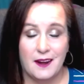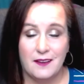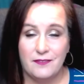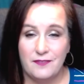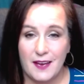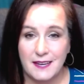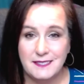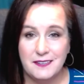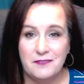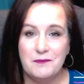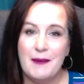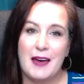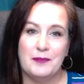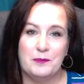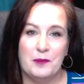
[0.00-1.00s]
An effective
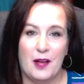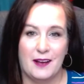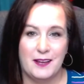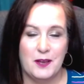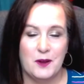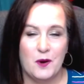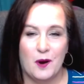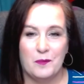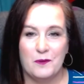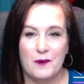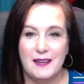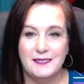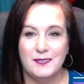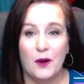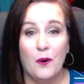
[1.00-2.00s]
math block
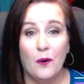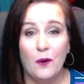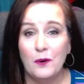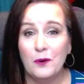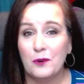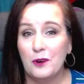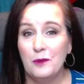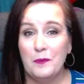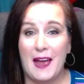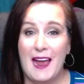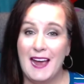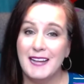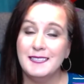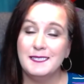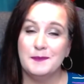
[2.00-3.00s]
incorporates whole group
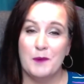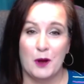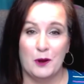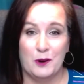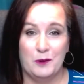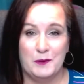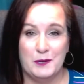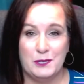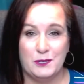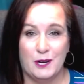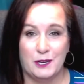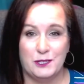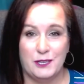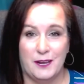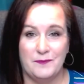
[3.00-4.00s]
and small group
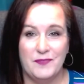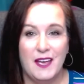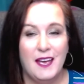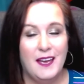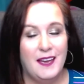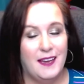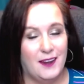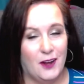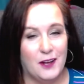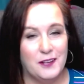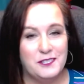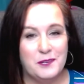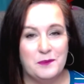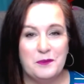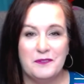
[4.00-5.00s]
instruction. It
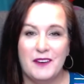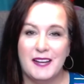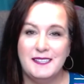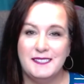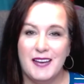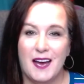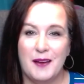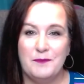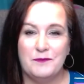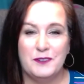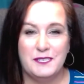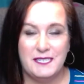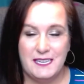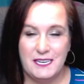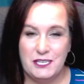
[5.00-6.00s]
also provides time
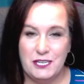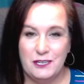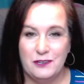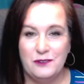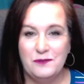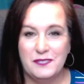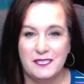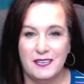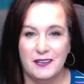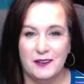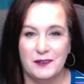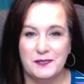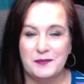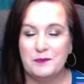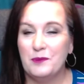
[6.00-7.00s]
for teaching new
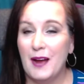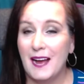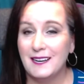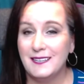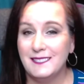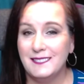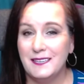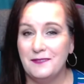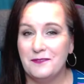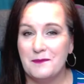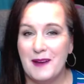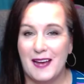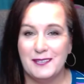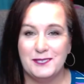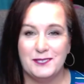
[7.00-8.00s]
skills, practicing for
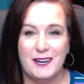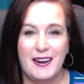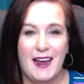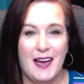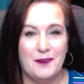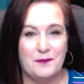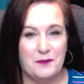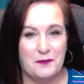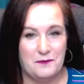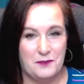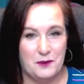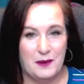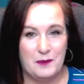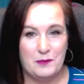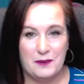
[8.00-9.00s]
mastery, and
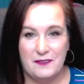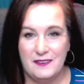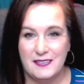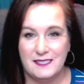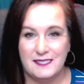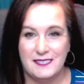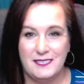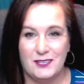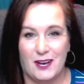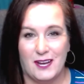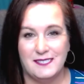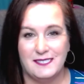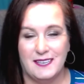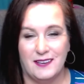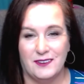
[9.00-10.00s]
reviewing previously
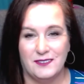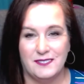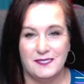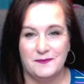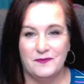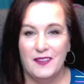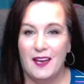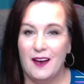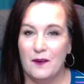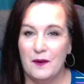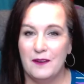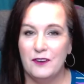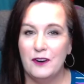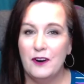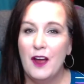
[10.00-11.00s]
taught skills.
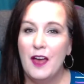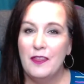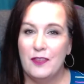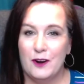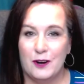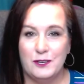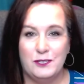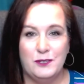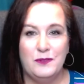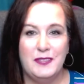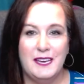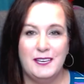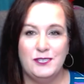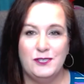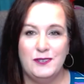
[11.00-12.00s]
However, there are two
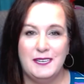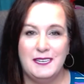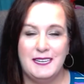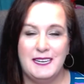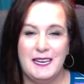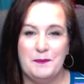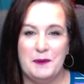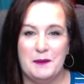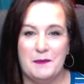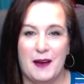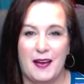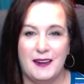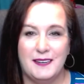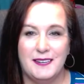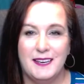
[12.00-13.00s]
things you need to keep in
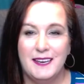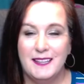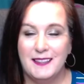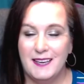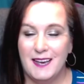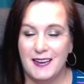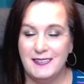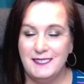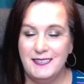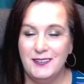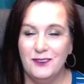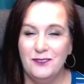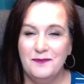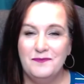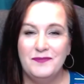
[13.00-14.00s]
mind the
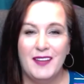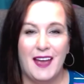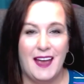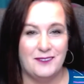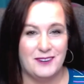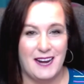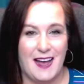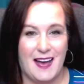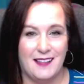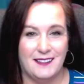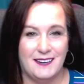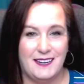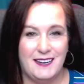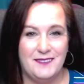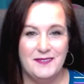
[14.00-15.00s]
ideal and
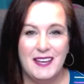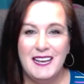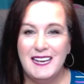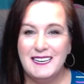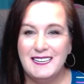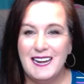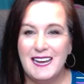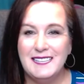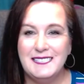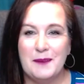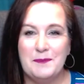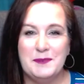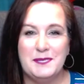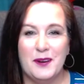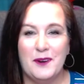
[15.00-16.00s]
reality. In today's
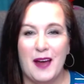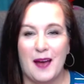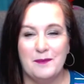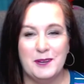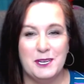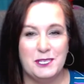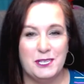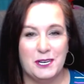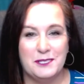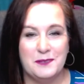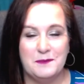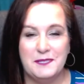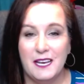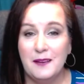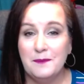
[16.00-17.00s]
episode, I'm going to share
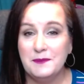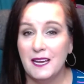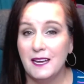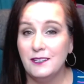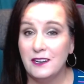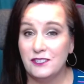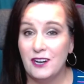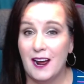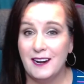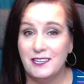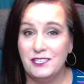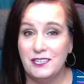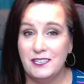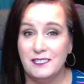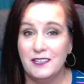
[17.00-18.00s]
some tips and
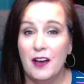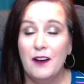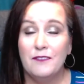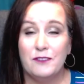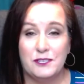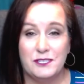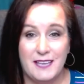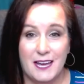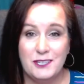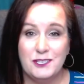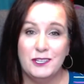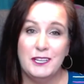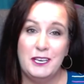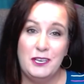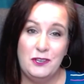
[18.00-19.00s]
strategies for
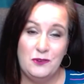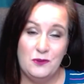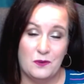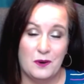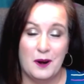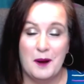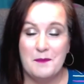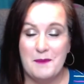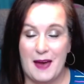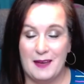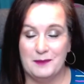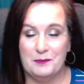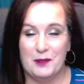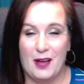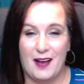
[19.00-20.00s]
scheduling your
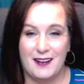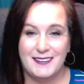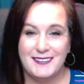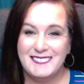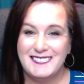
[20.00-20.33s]
math block.